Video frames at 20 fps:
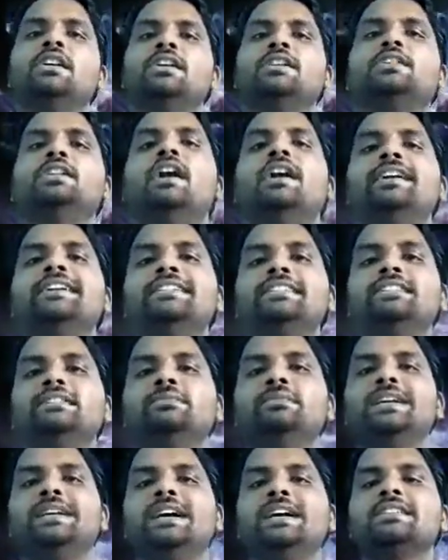Noise,
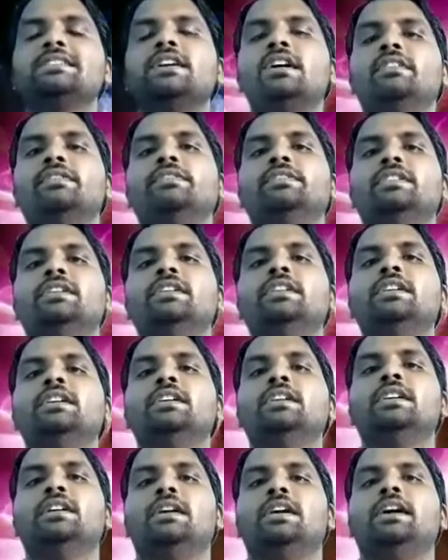because of
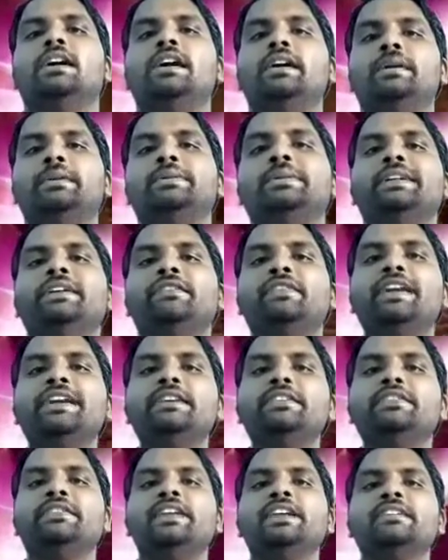
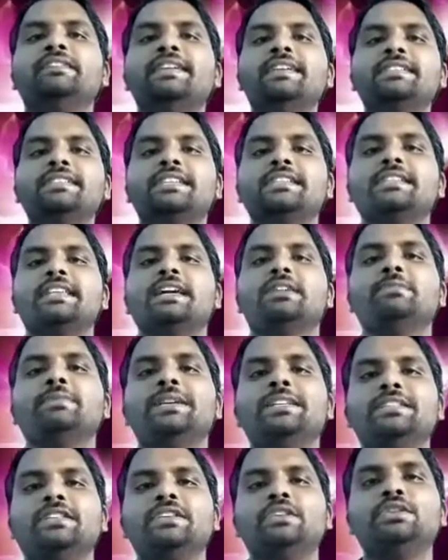different frequencies are
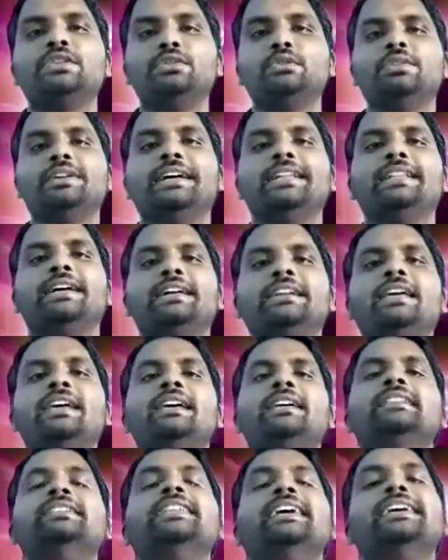mixed together,
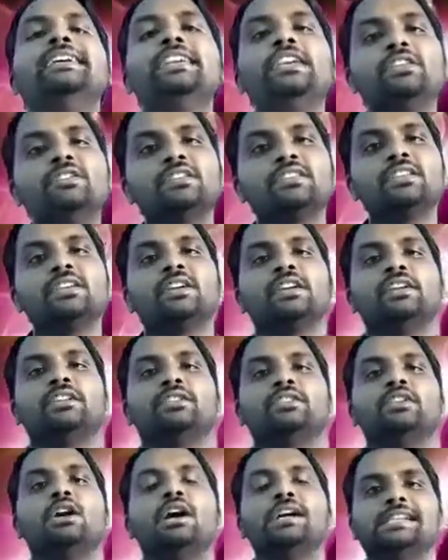they gives
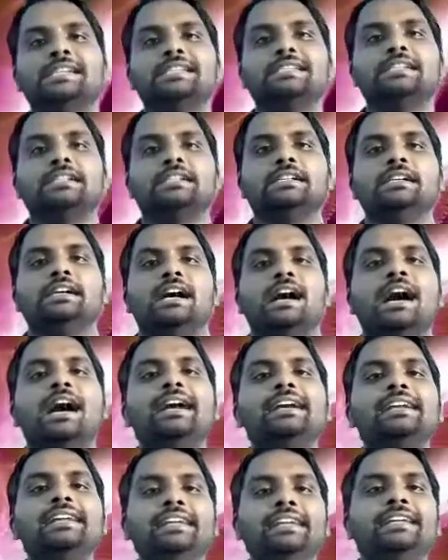noise.
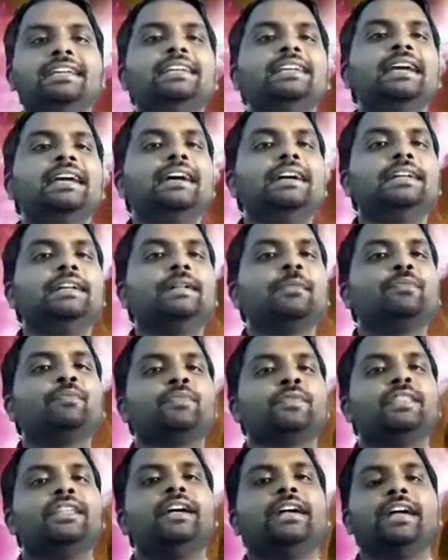And here
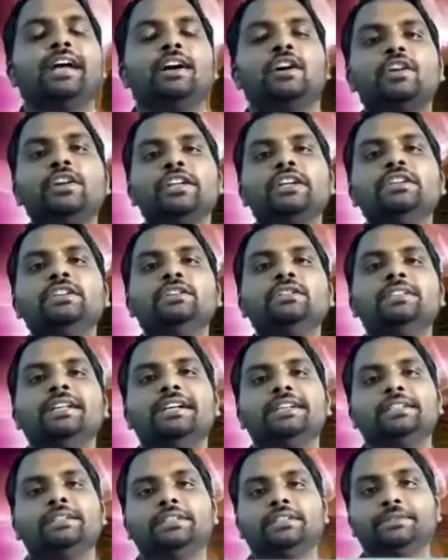according to
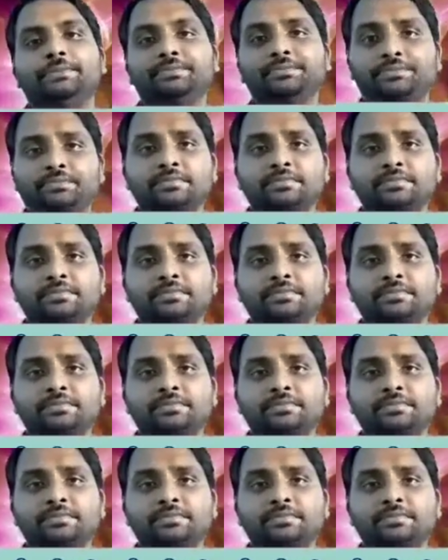that